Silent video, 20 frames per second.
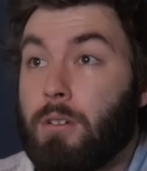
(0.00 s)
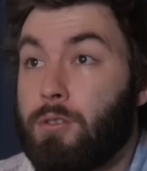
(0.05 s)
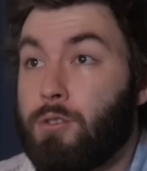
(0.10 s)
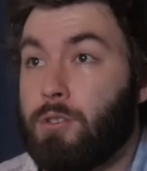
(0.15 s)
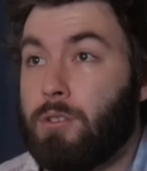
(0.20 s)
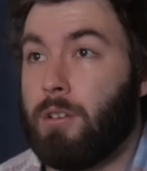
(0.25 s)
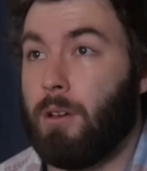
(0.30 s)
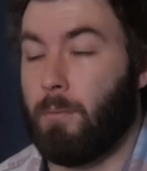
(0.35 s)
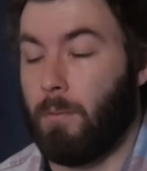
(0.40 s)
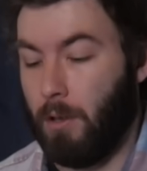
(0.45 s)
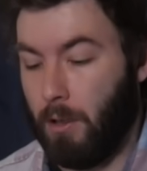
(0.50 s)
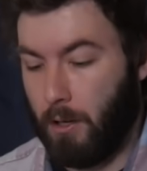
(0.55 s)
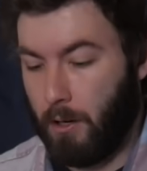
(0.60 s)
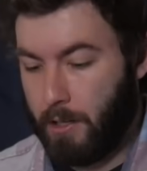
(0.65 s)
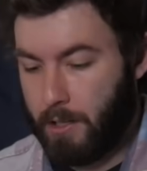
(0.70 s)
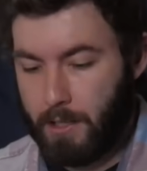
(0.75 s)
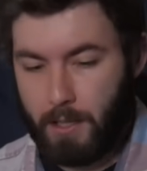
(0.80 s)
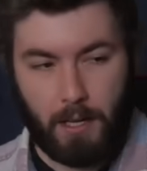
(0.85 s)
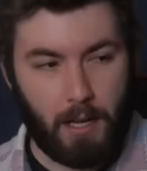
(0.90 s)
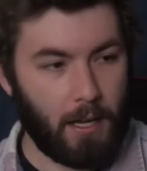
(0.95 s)
Shit, we're
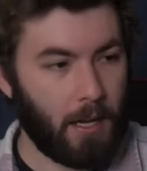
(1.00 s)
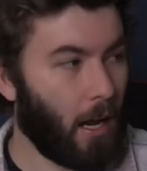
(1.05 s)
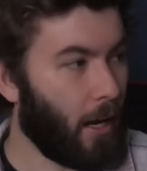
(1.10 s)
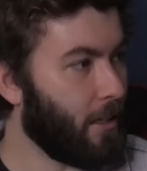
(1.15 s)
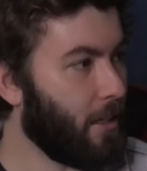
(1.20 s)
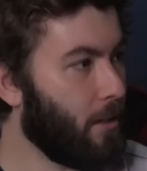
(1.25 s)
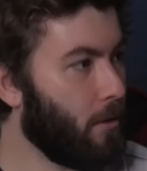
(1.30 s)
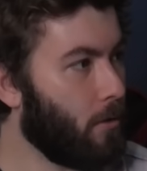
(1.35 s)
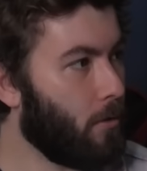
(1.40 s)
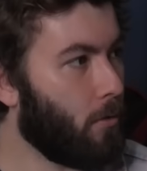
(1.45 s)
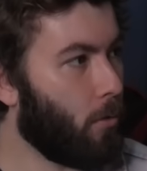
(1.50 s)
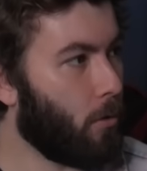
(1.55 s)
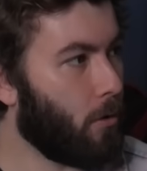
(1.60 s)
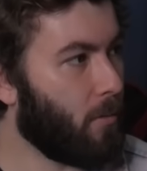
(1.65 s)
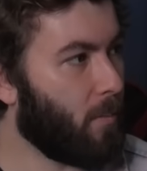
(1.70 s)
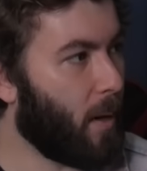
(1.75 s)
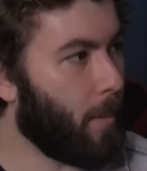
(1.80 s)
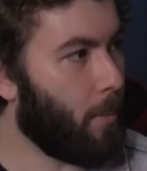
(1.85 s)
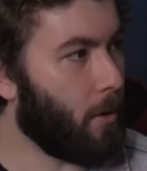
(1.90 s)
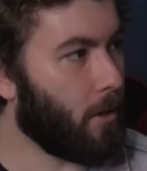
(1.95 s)
learning today? I didn't order
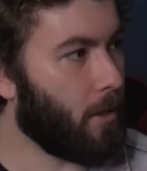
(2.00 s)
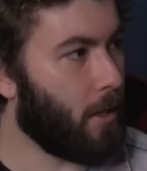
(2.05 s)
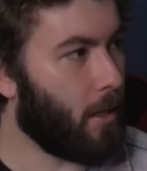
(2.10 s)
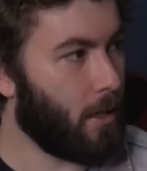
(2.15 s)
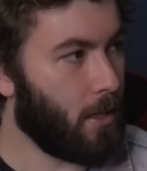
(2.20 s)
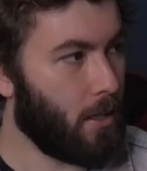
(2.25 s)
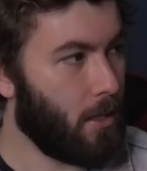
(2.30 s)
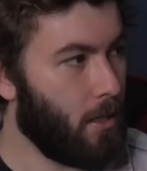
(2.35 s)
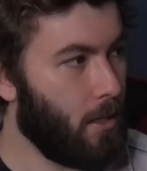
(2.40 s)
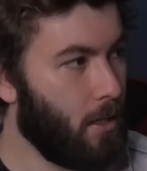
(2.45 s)
my book yet.